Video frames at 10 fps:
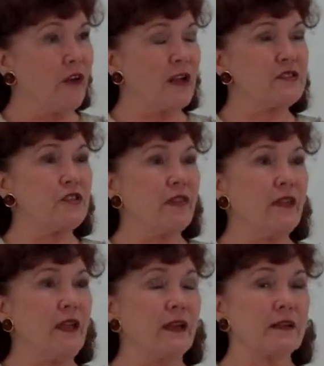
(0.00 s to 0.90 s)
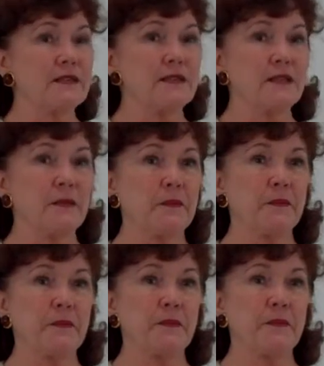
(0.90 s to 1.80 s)
Thoughts are things.
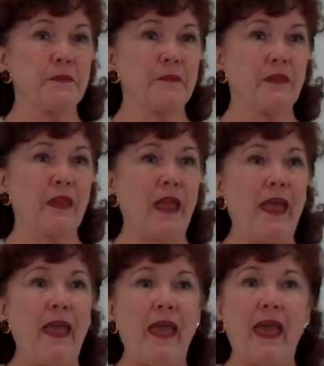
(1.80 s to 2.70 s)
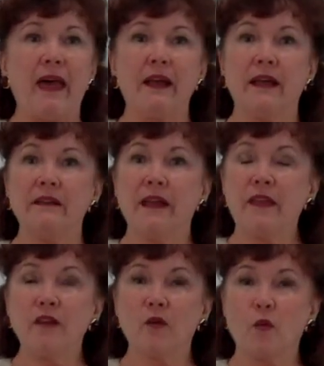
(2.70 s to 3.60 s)
And
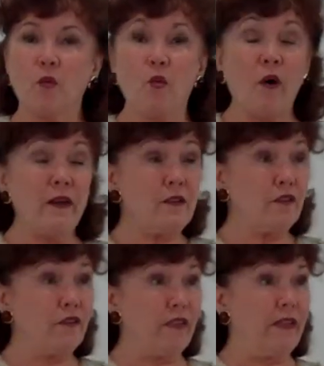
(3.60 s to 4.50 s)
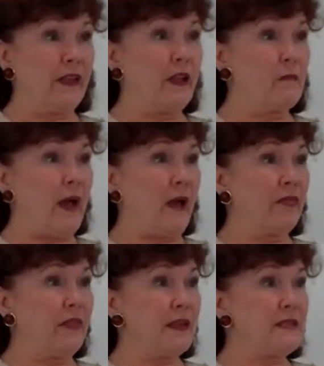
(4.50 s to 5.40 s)
another wonderful thing
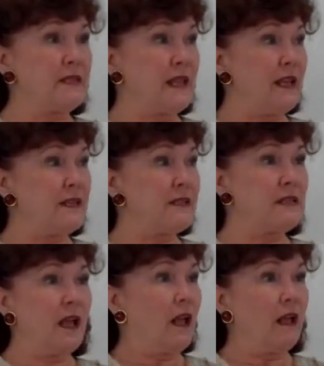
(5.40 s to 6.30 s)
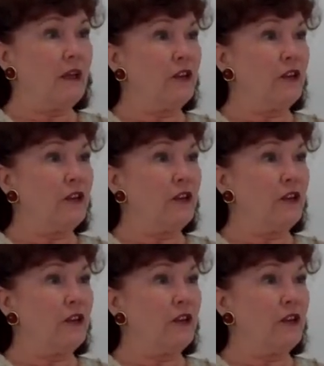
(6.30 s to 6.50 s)
about this is